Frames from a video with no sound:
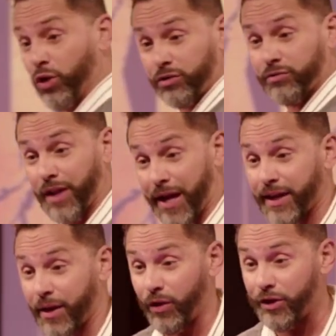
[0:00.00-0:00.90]
looked like
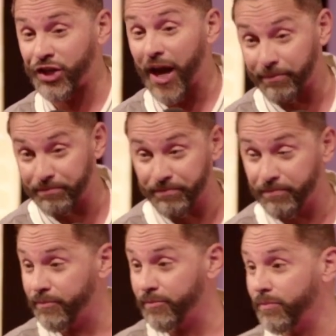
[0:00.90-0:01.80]
they were in shape.
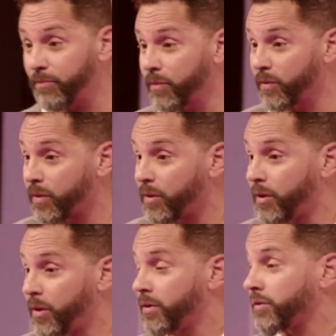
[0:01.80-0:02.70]

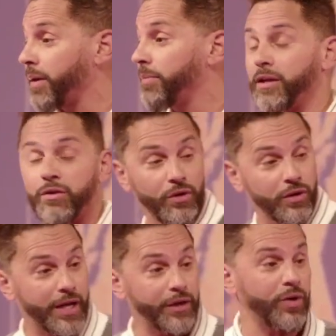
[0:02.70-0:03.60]
Said, hey, man, you look
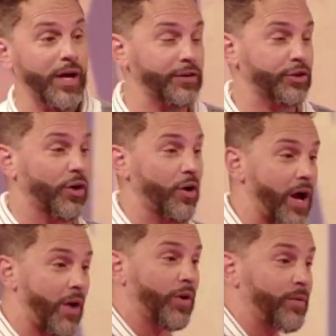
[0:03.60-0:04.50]
like you kind of strong.
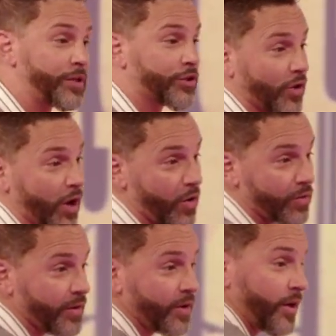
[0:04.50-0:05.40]
I want to be
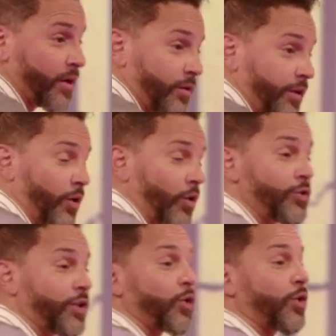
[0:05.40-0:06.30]
strong. You know, you
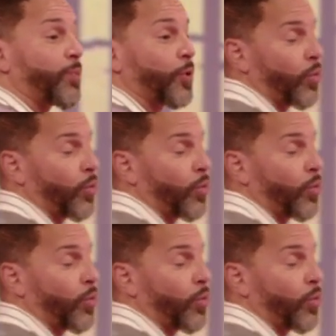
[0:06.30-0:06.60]
think you could put